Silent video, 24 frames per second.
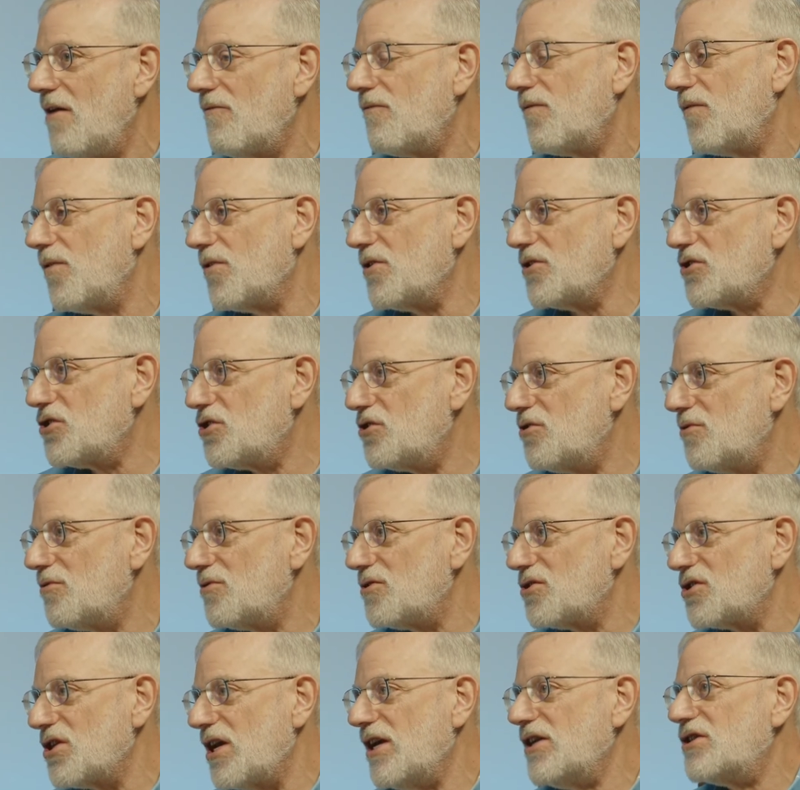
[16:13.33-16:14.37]
For the
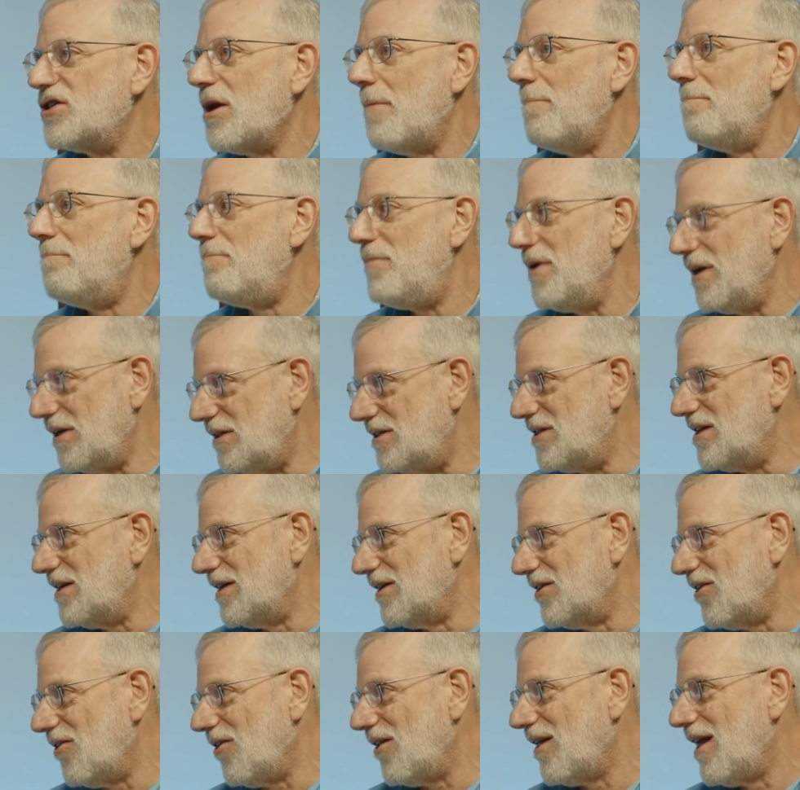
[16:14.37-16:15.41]
students, it's a big
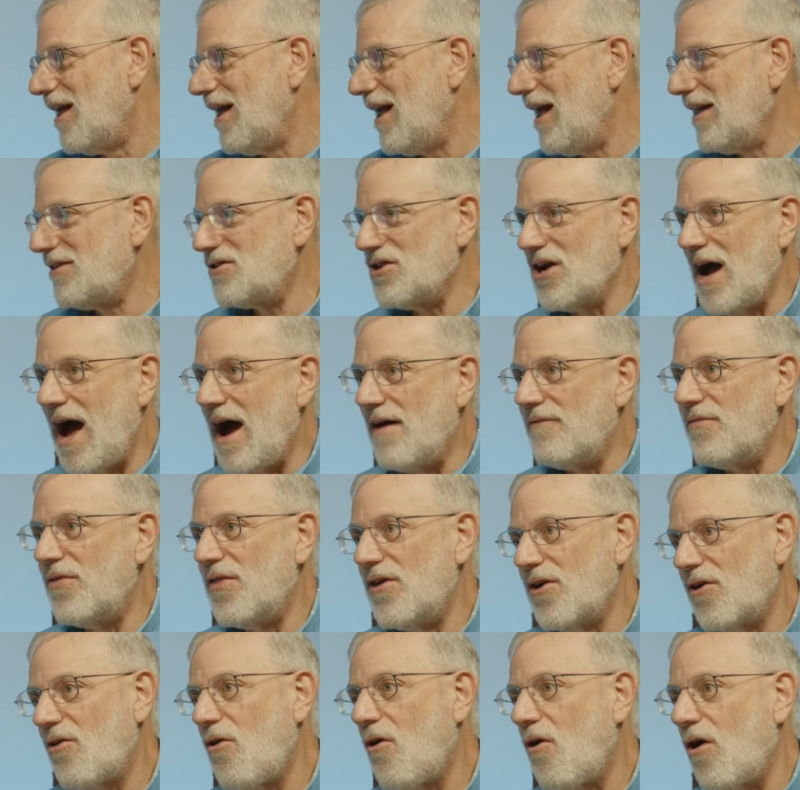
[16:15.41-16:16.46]
deal to have
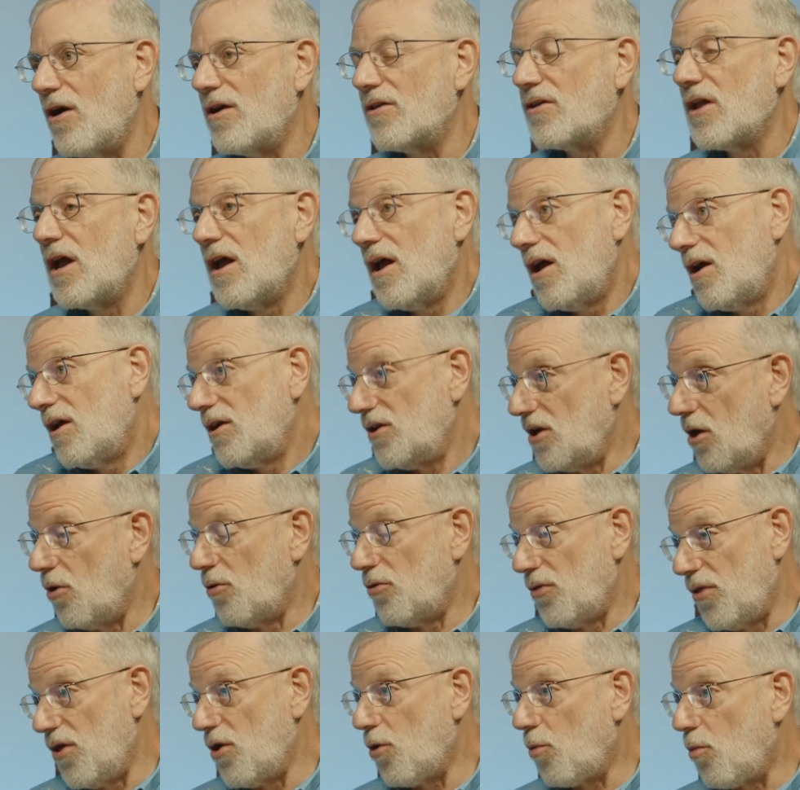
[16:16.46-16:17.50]
their art,
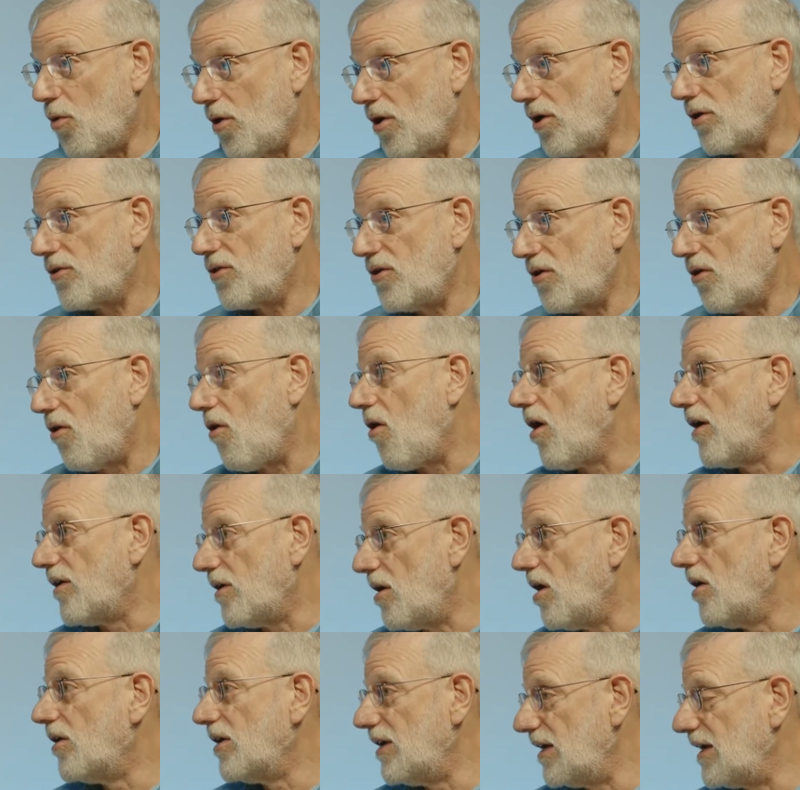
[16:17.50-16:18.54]
their work, their art
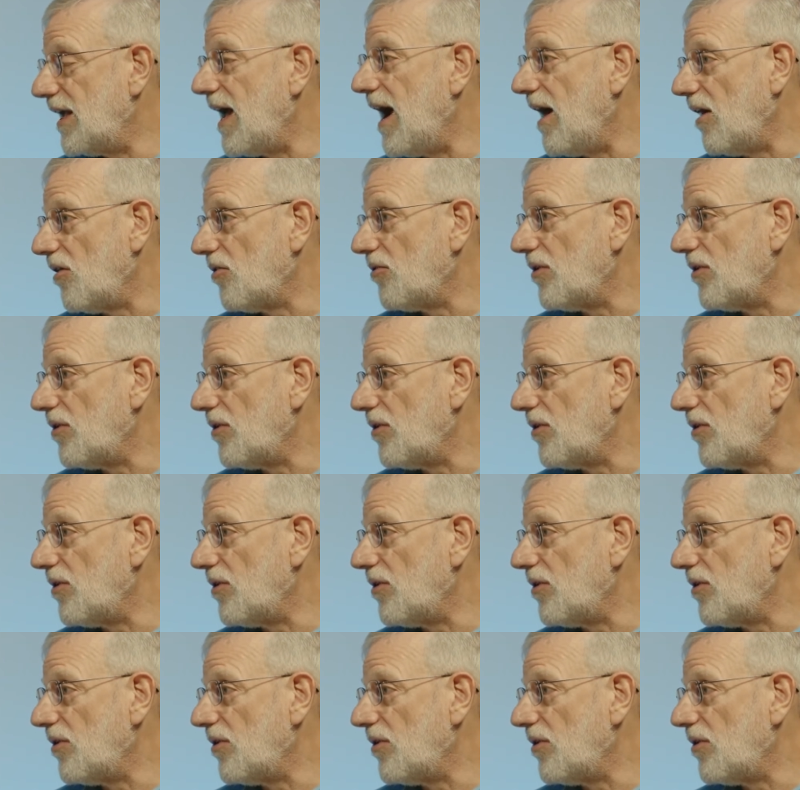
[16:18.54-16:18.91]
hung in a gallery.